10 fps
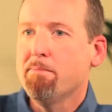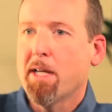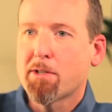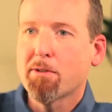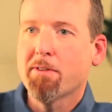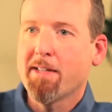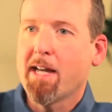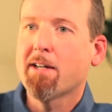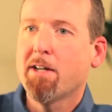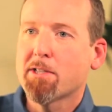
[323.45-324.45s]
make sure that
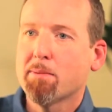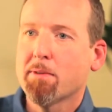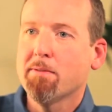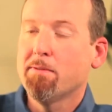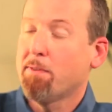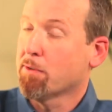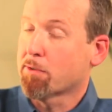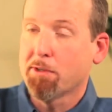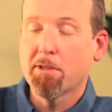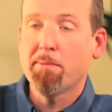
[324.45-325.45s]
that customer feels
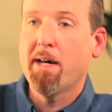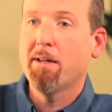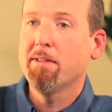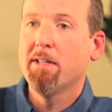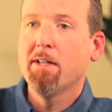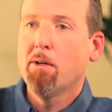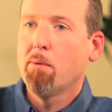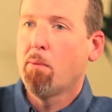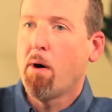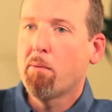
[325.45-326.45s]
good about
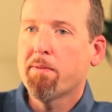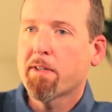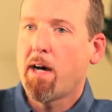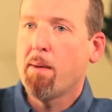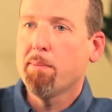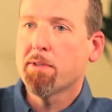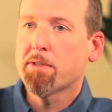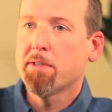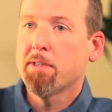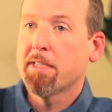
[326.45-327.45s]
what we've
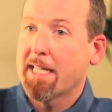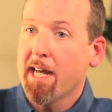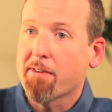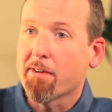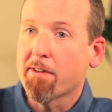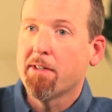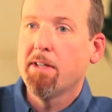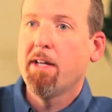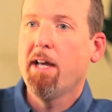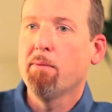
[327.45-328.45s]
accomplished together
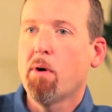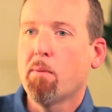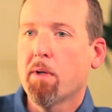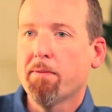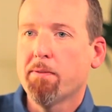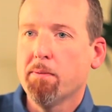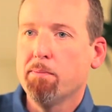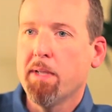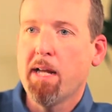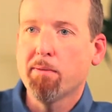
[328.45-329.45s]
and what we've
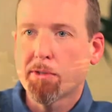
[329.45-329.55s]
been able